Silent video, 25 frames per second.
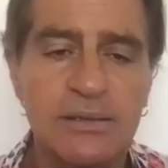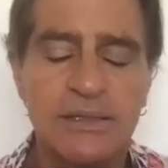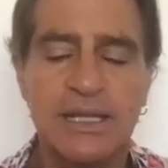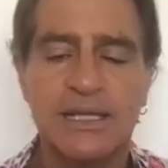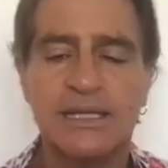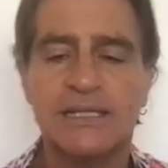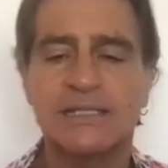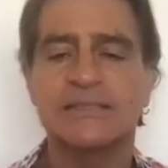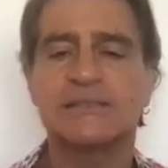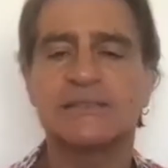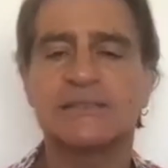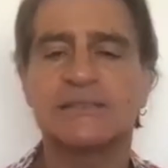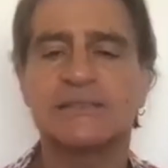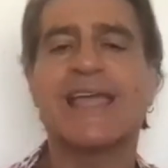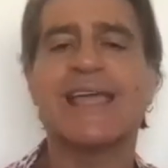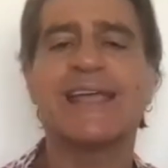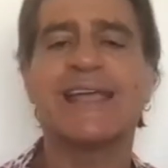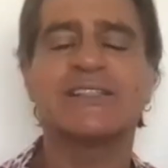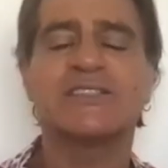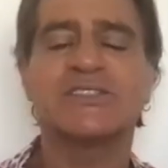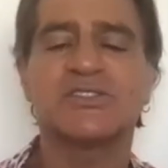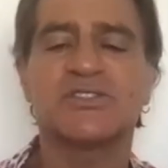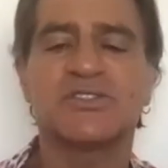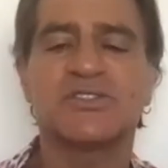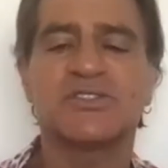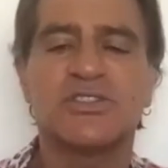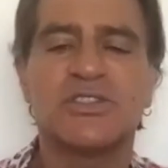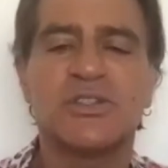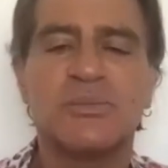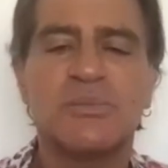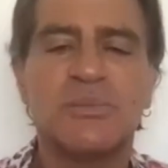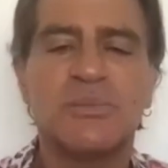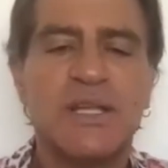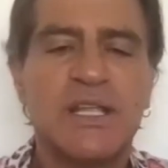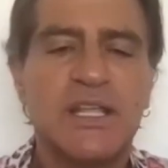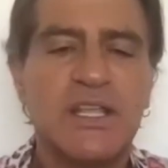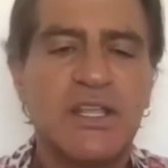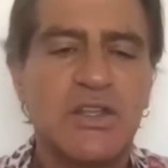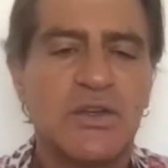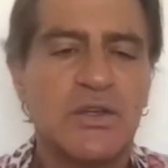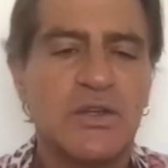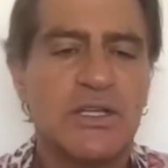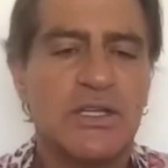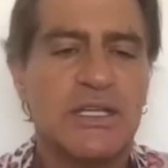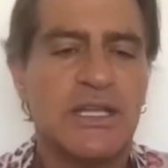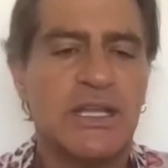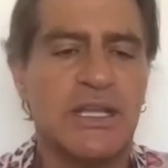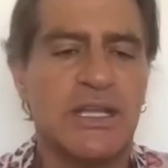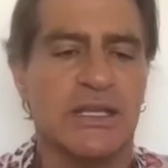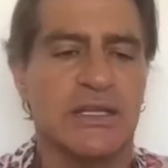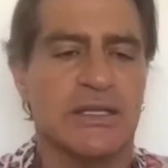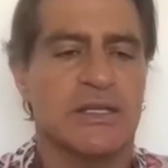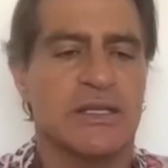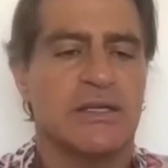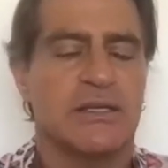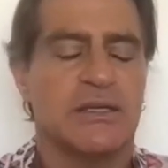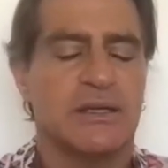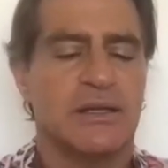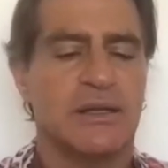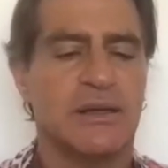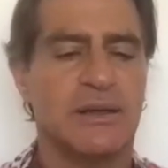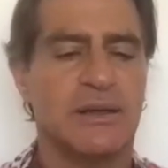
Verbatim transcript: that is extremely unique.